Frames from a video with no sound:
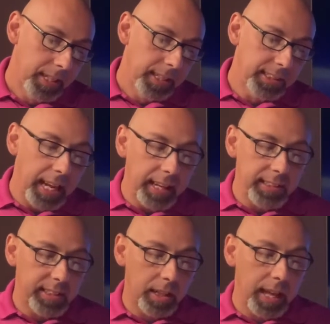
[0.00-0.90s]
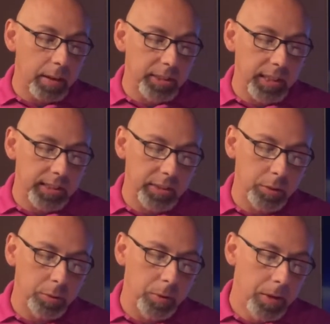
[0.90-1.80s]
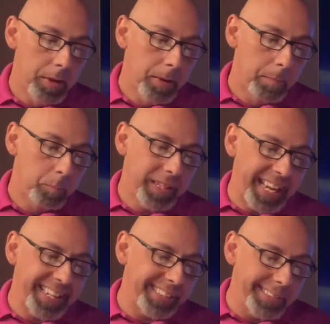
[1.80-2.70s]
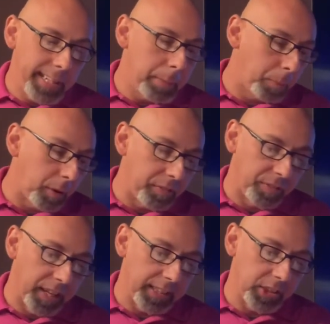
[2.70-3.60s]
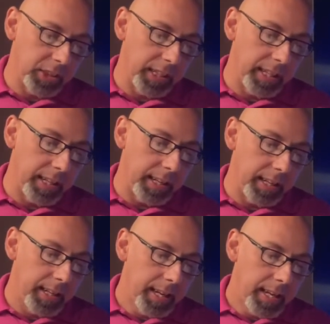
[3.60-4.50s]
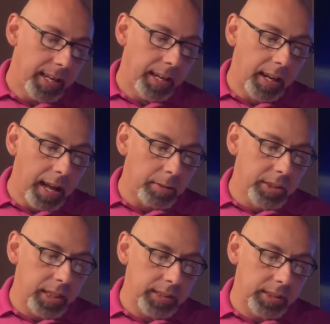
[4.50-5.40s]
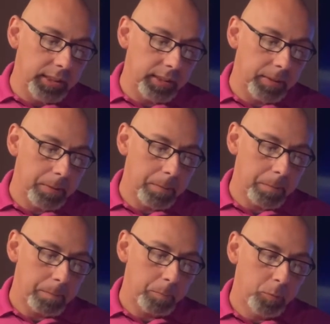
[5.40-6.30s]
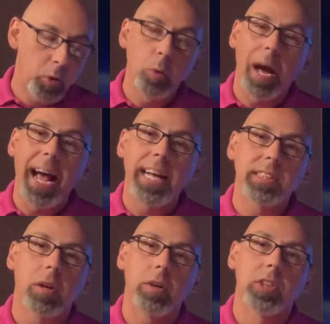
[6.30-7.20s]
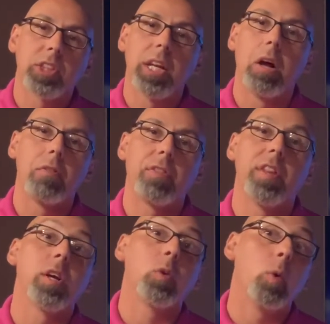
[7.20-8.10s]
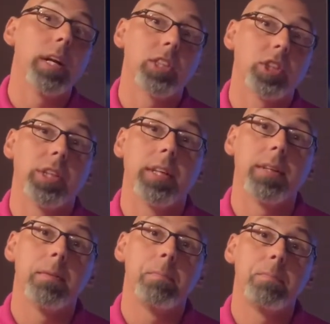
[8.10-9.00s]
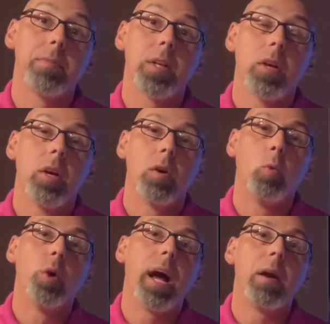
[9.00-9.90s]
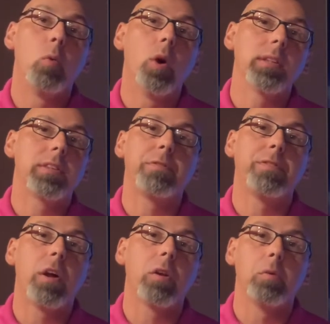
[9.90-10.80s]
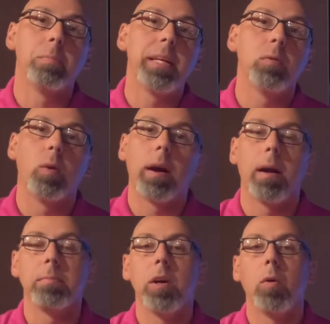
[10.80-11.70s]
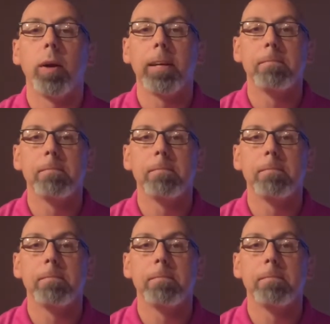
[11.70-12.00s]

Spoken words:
Silence allows us to take deep reflection. It allows us to ask ourselves the question, would I want to follow me where I'm going?